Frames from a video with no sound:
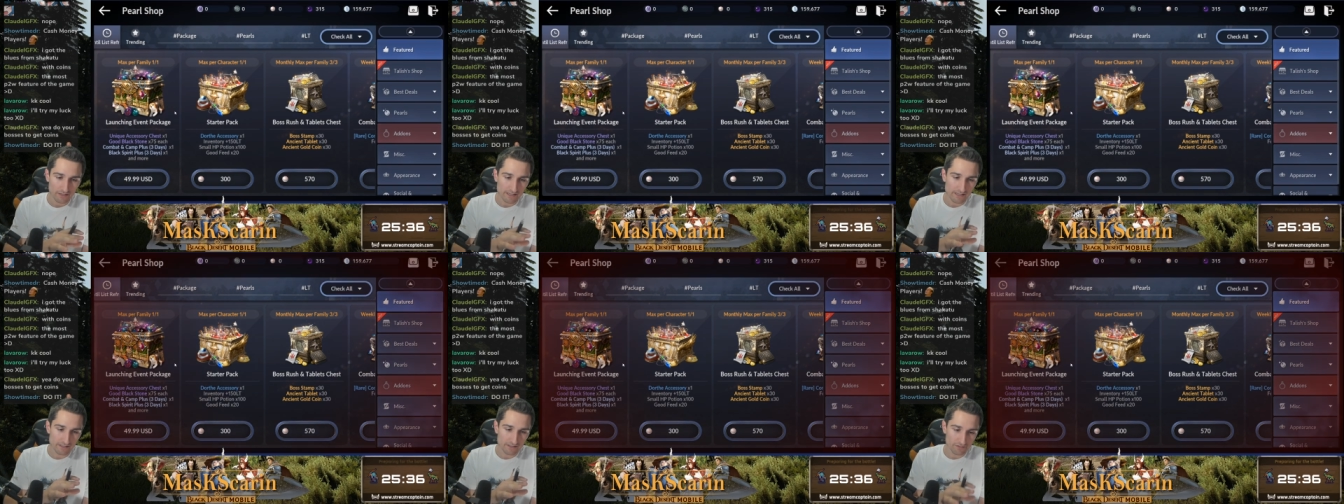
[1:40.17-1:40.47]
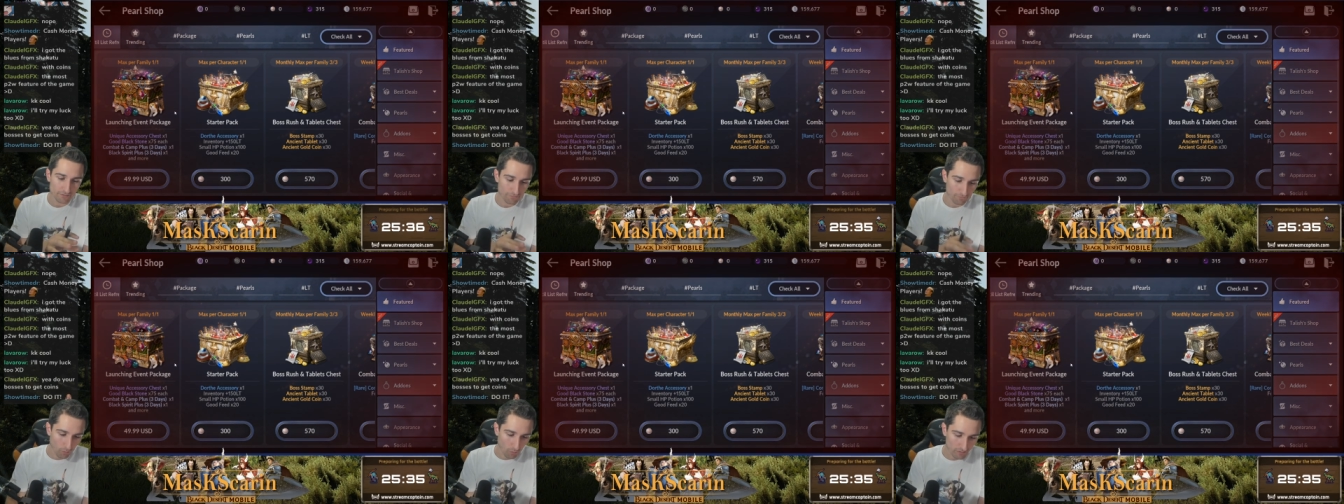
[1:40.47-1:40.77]

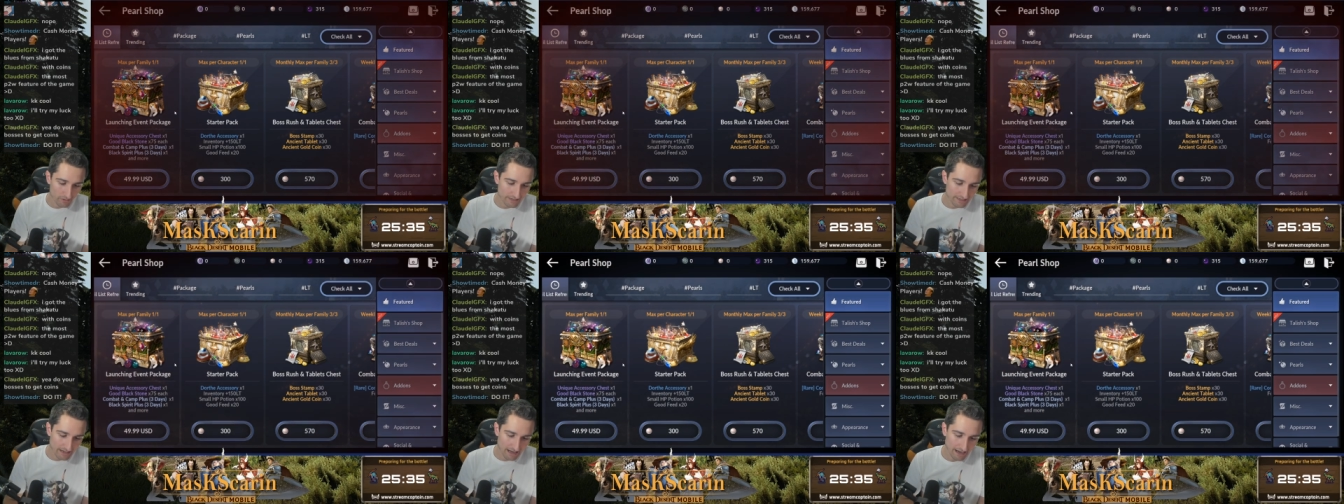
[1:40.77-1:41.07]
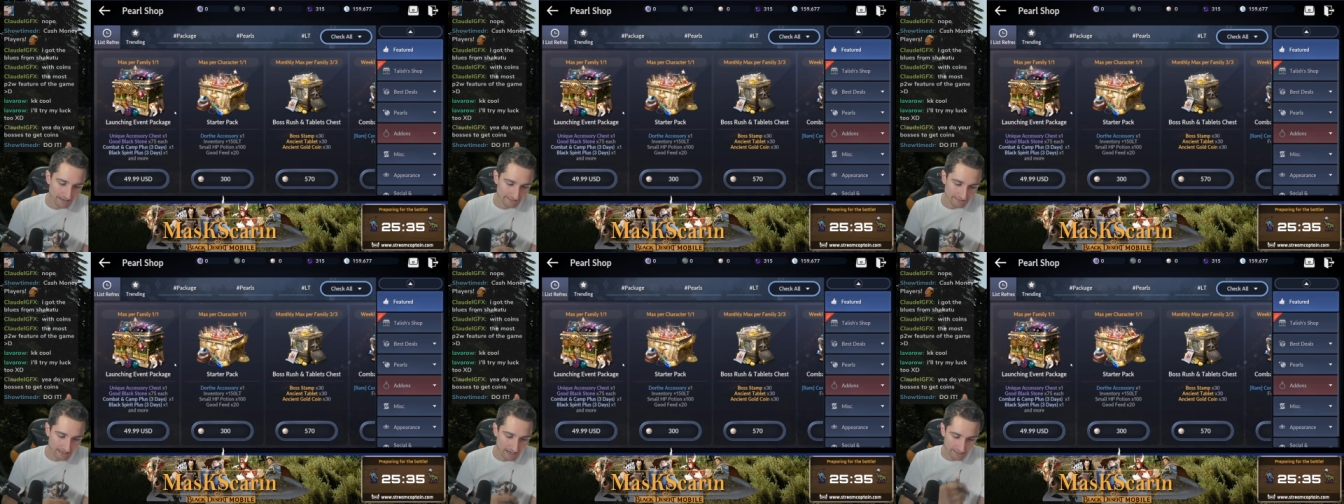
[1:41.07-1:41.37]
It's
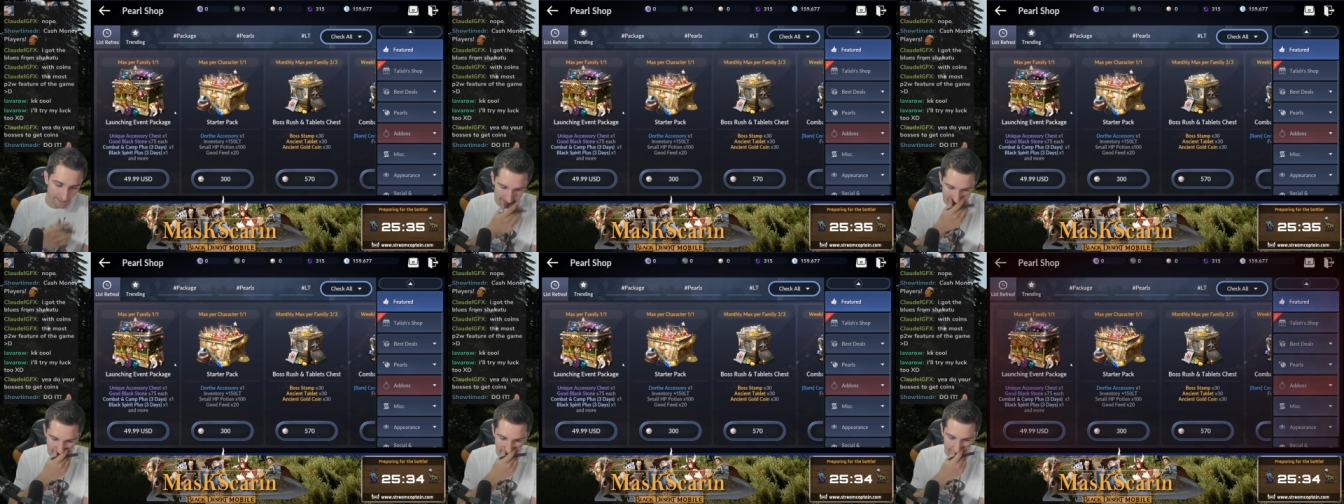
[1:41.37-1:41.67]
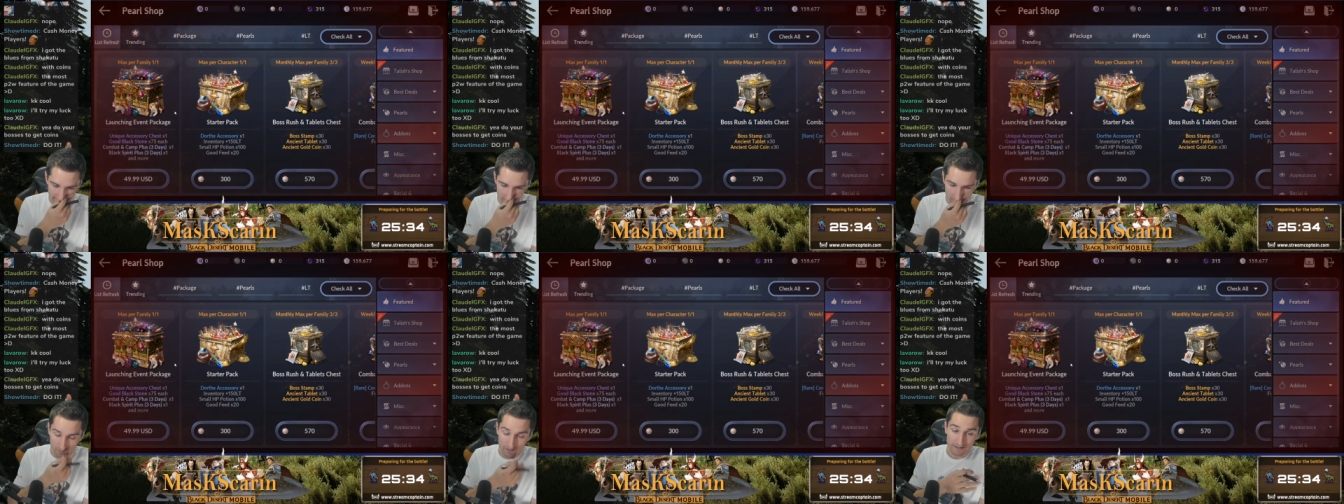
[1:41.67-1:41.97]

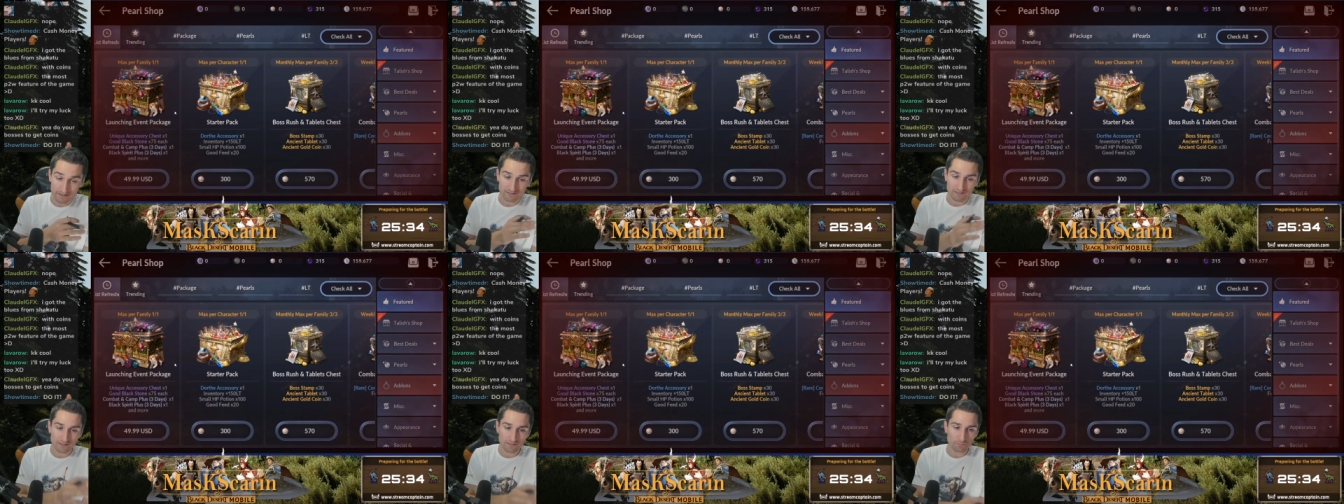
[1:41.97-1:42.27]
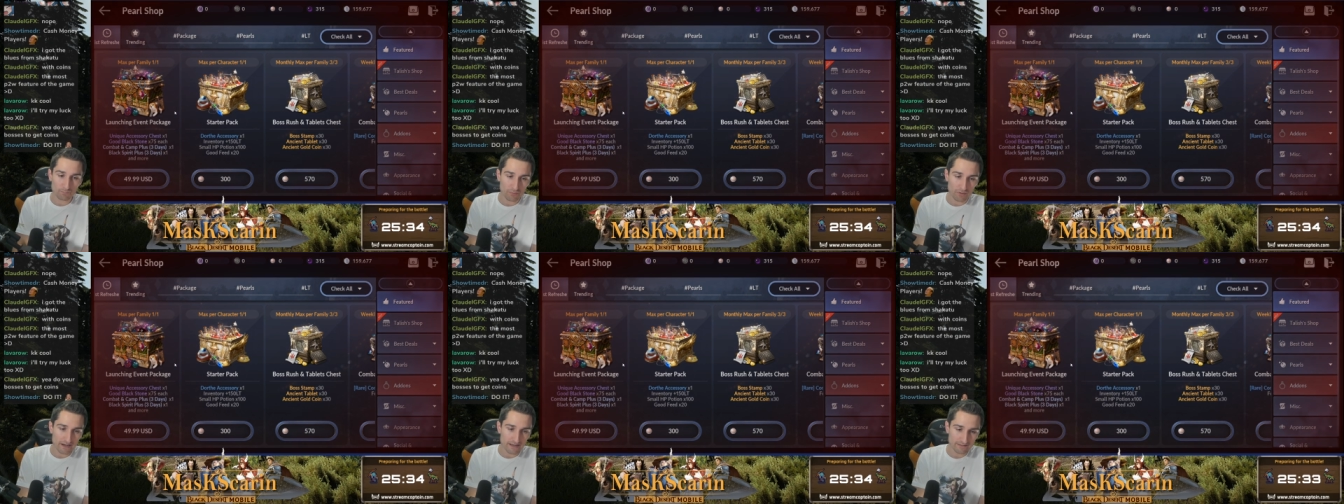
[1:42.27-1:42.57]
49.99 US. Let's
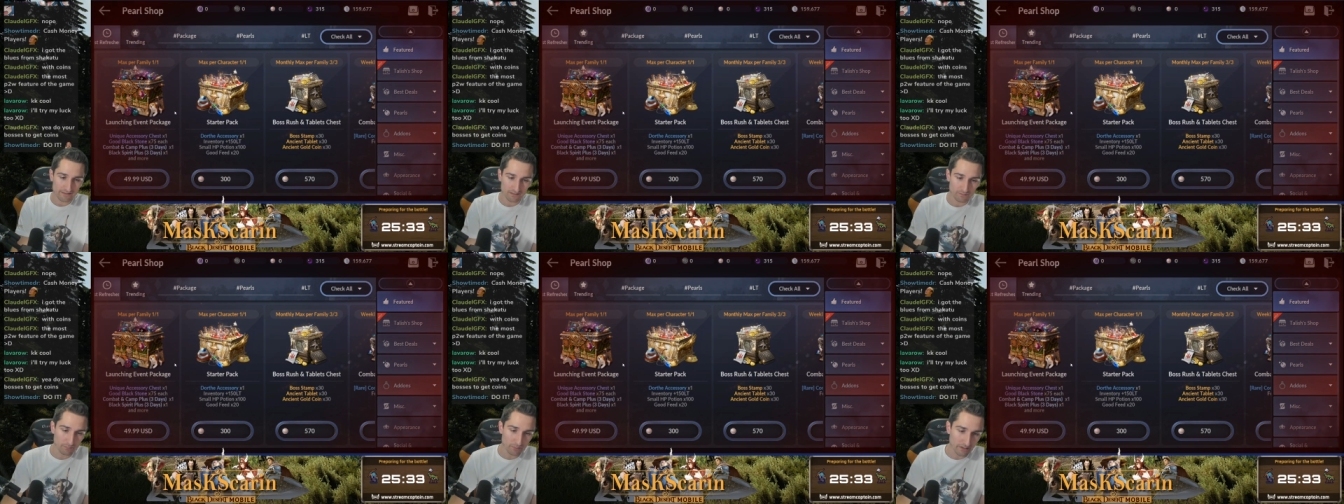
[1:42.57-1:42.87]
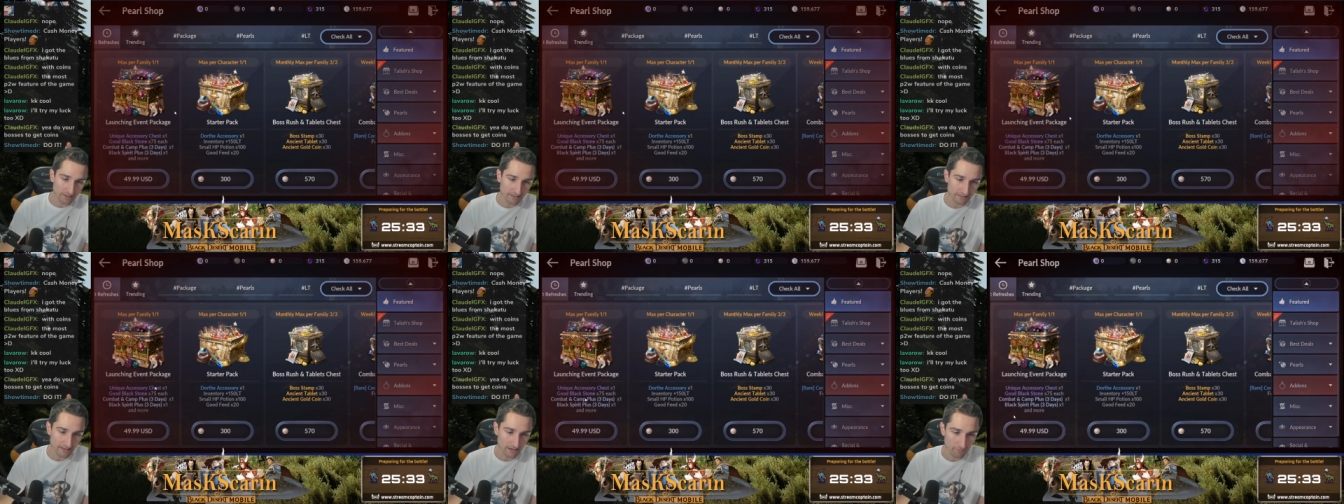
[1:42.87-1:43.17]
break this
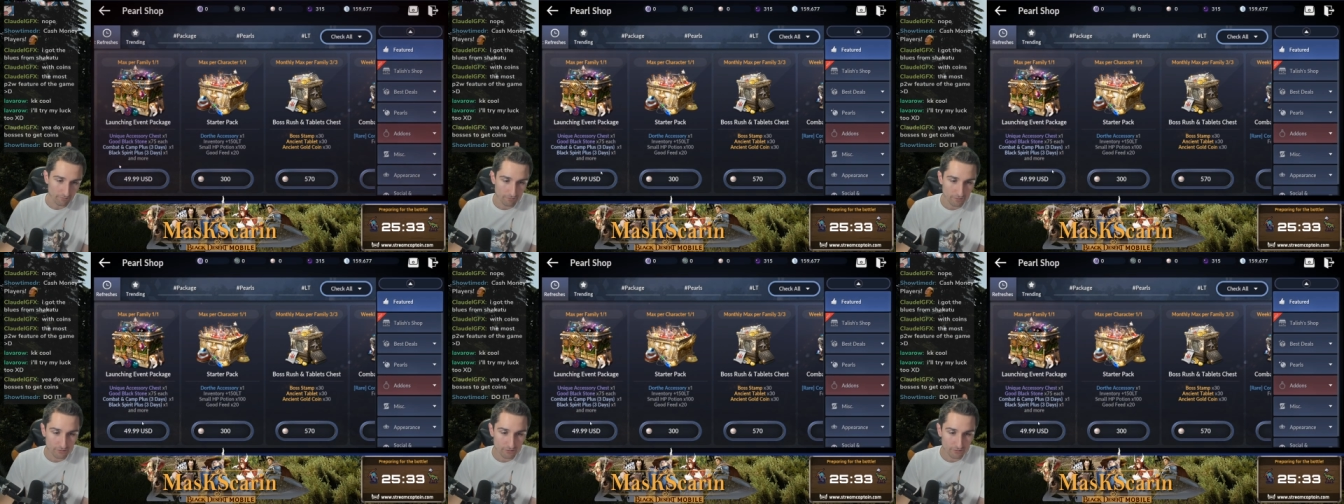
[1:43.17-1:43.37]
buddy down.